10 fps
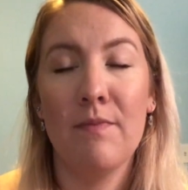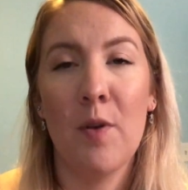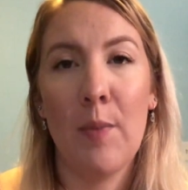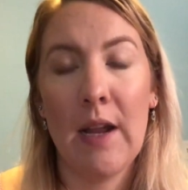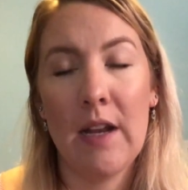
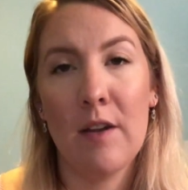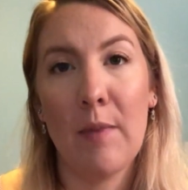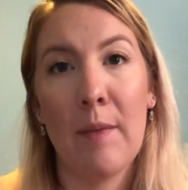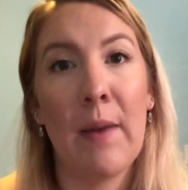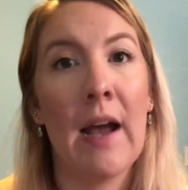the pain in
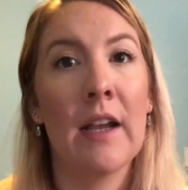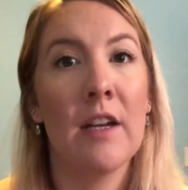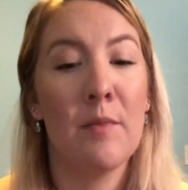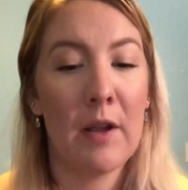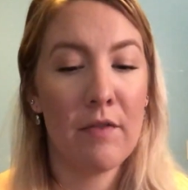my back
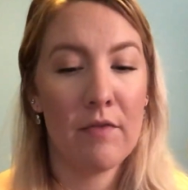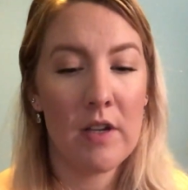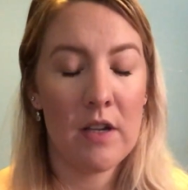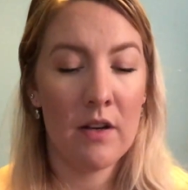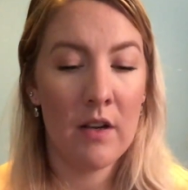and in my
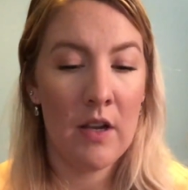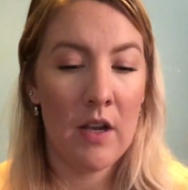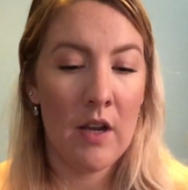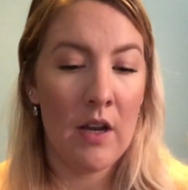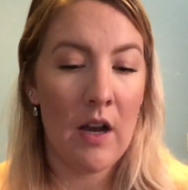feet.
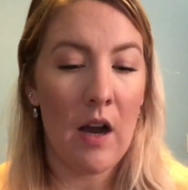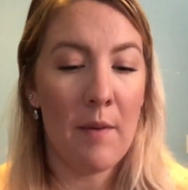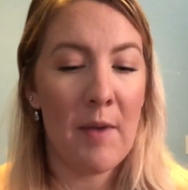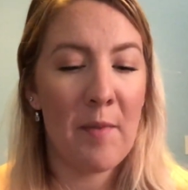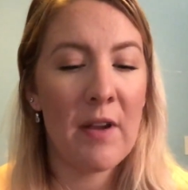
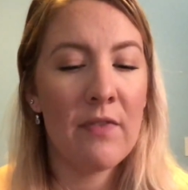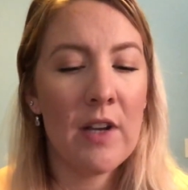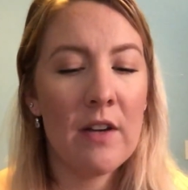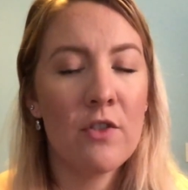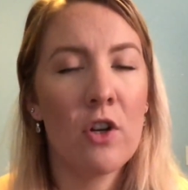My
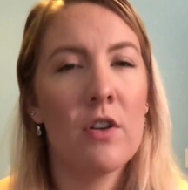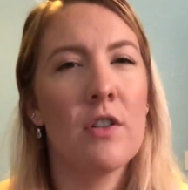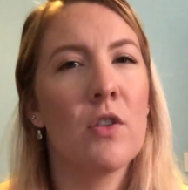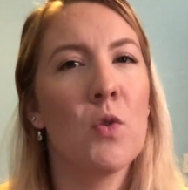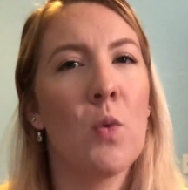feet have started
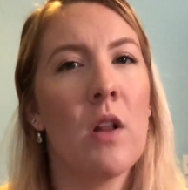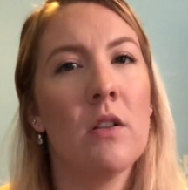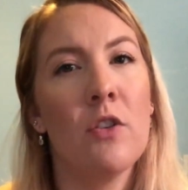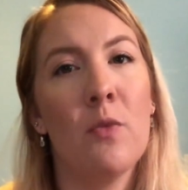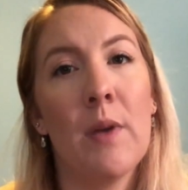to
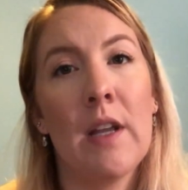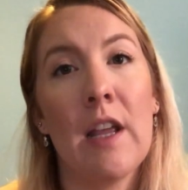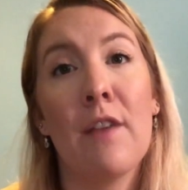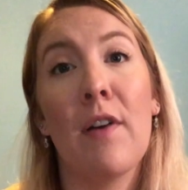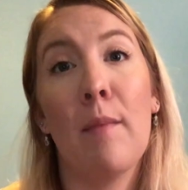swell a little bit
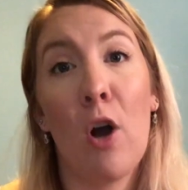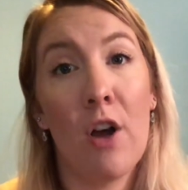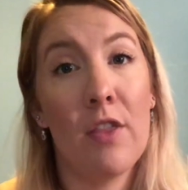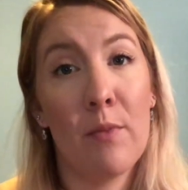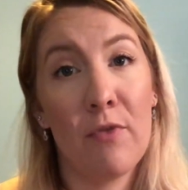if I'm
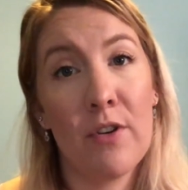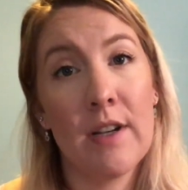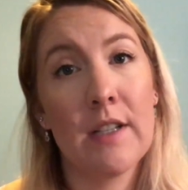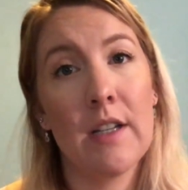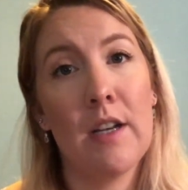on them for an
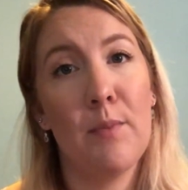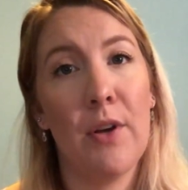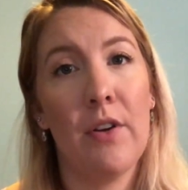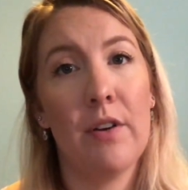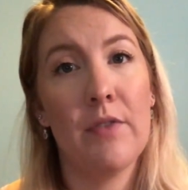extended
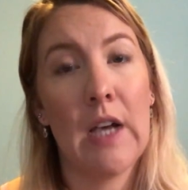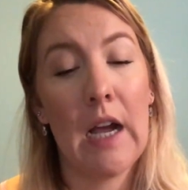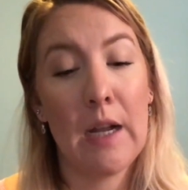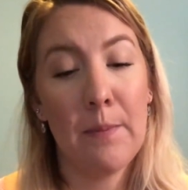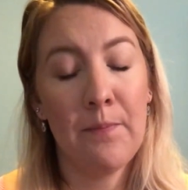period of
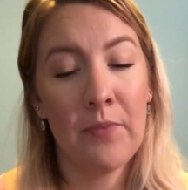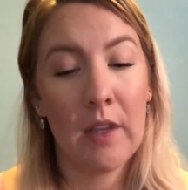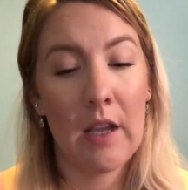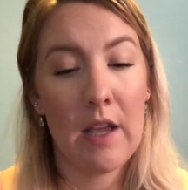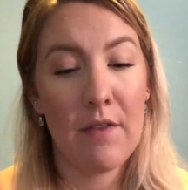time.
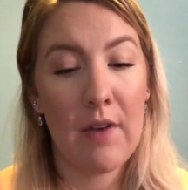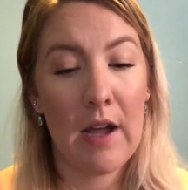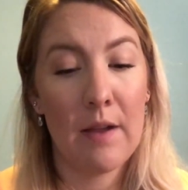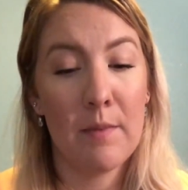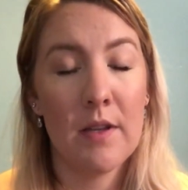If
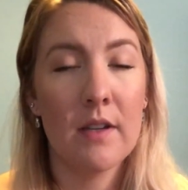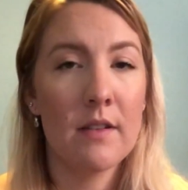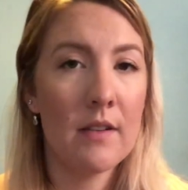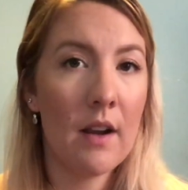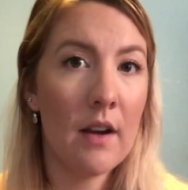I'm
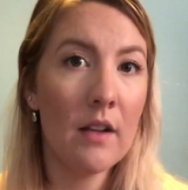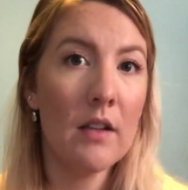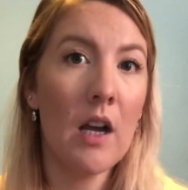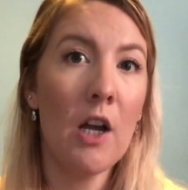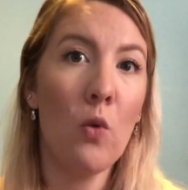standing a
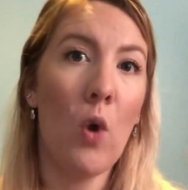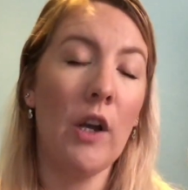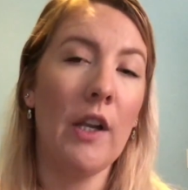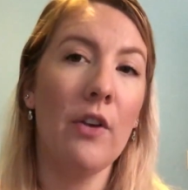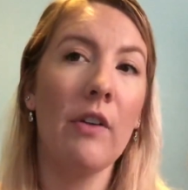lot,
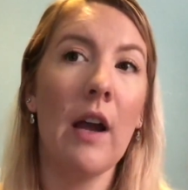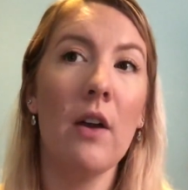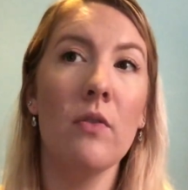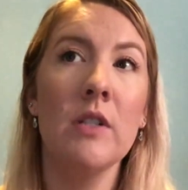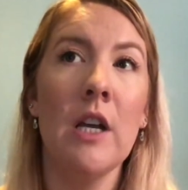walking
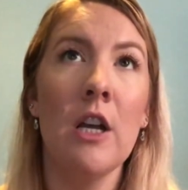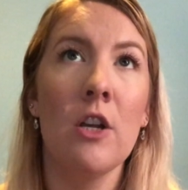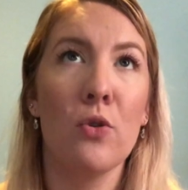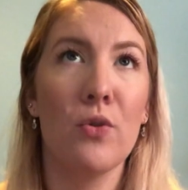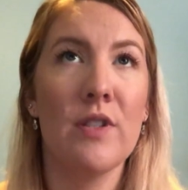around,
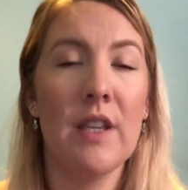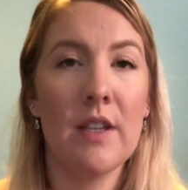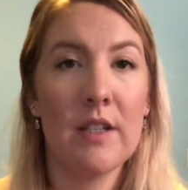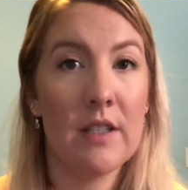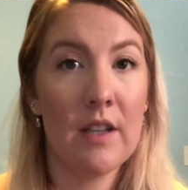towards the
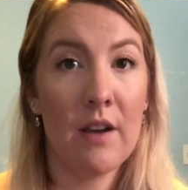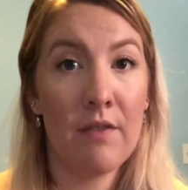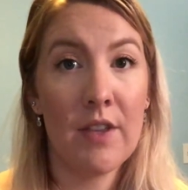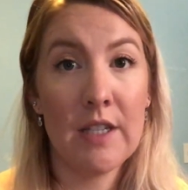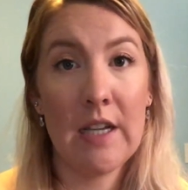end
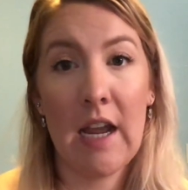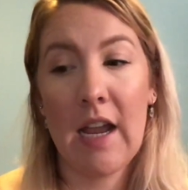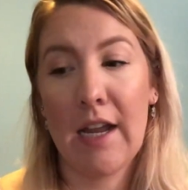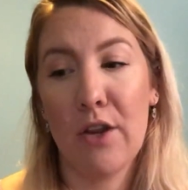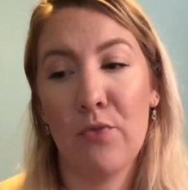of the
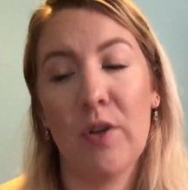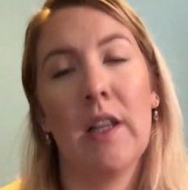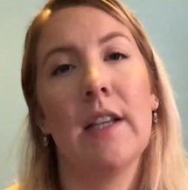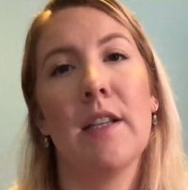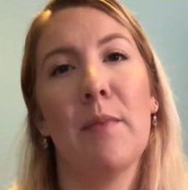day, I can
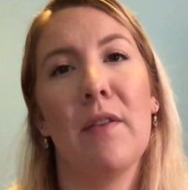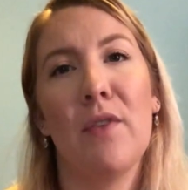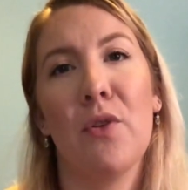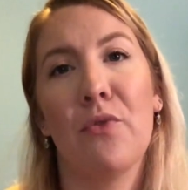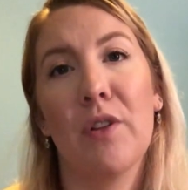realize that my
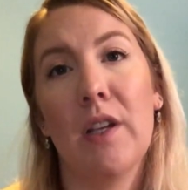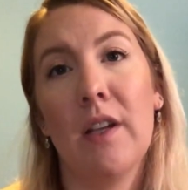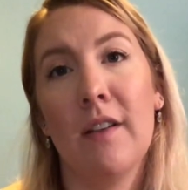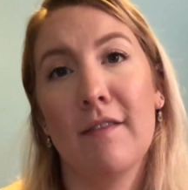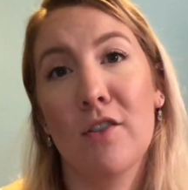feet are
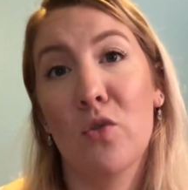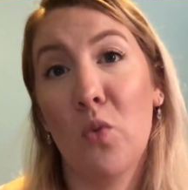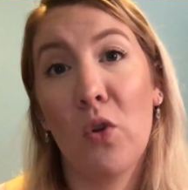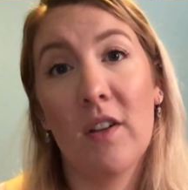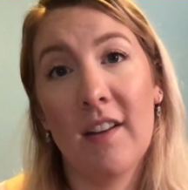really
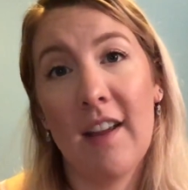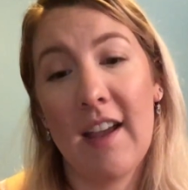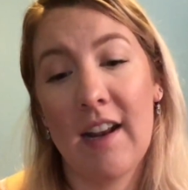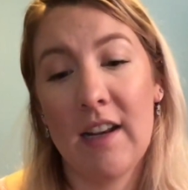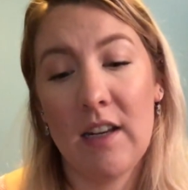swollen
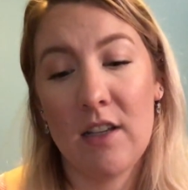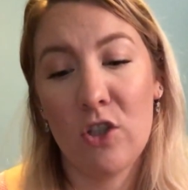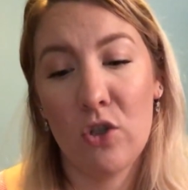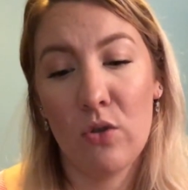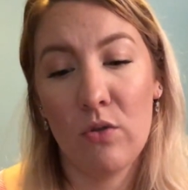and I
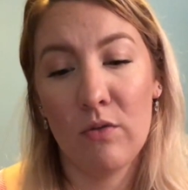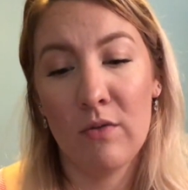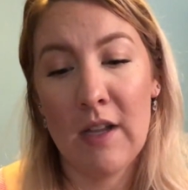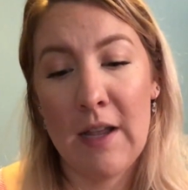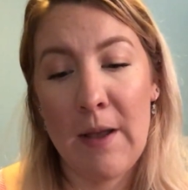need to